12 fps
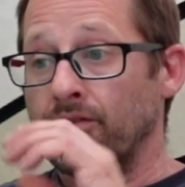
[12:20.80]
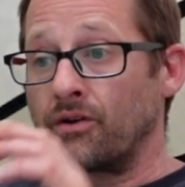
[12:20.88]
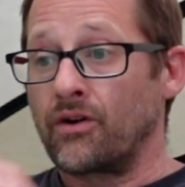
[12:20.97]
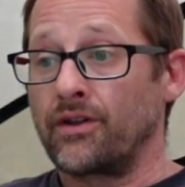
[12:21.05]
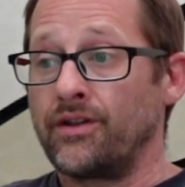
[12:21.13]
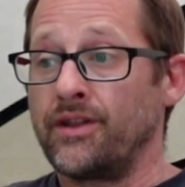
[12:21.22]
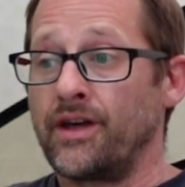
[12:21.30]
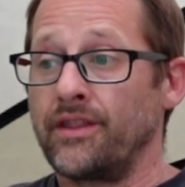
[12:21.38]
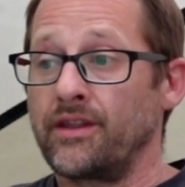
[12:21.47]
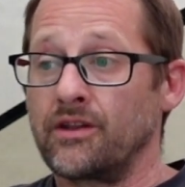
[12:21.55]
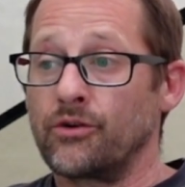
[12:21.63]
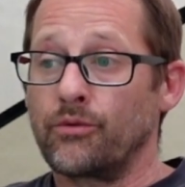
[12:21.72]
Got
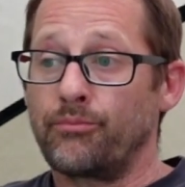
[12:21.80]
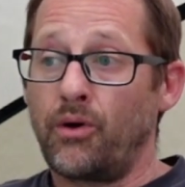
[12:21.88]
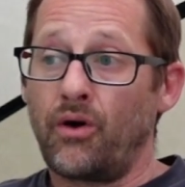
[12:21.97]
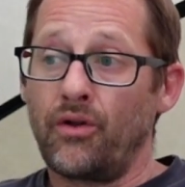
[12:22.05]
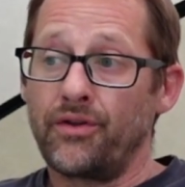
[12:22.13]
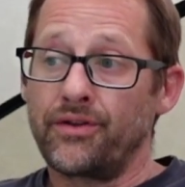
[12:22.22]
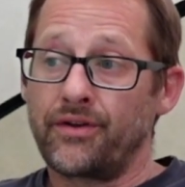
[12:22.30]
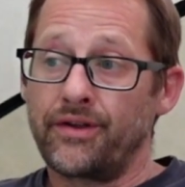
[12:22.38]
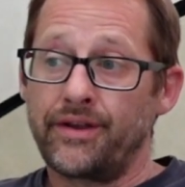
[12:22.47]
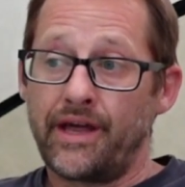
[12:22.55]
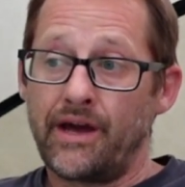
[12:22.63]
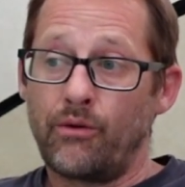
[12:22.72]
another little pond
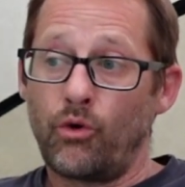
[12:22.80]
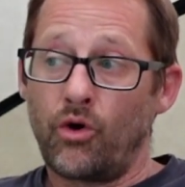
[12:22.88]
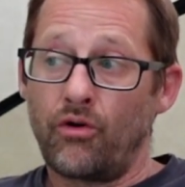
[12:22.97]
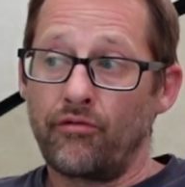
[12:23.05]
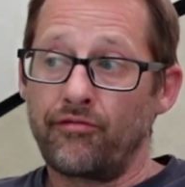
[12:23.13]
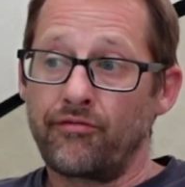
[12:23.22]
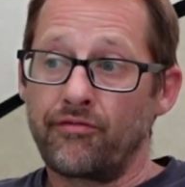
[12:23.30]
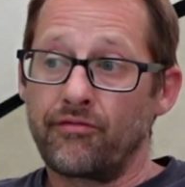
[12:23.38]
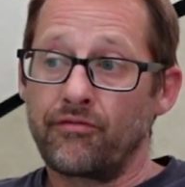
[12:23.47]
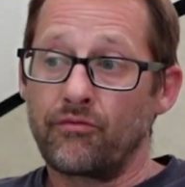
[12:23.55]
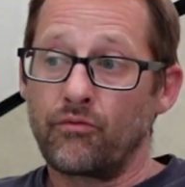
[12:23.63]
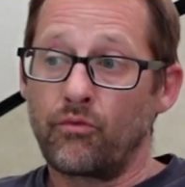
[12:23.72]
I know of
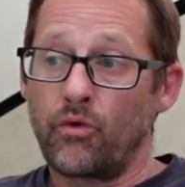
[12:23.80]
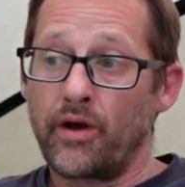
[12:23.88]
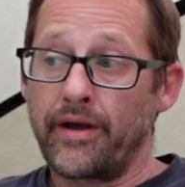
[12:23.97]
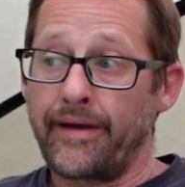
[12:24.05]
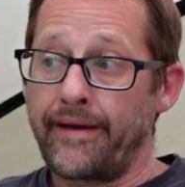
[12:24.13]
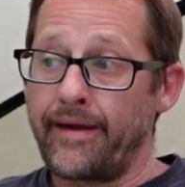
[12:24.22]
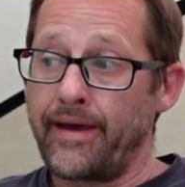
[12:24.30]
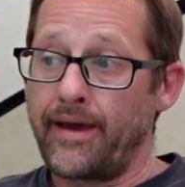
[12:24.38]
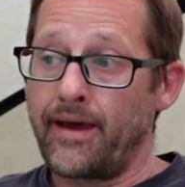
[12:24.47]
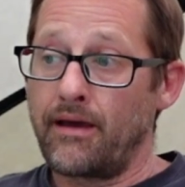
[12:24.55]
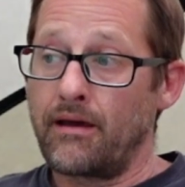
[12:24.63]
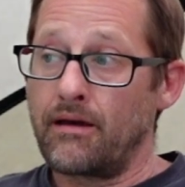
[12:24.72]

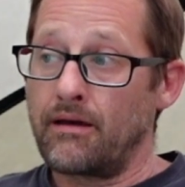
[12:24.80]
where